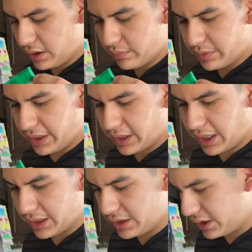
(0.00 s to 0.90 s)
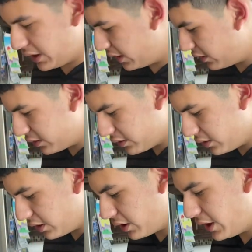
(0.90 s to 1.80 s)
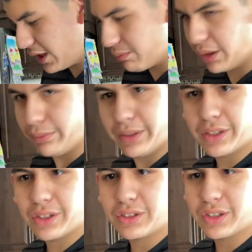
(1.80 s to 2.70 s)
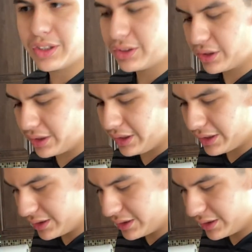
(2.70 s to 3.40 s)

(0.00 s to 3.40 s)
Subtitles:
And then we had to, oh yeah, my fingers are dirty.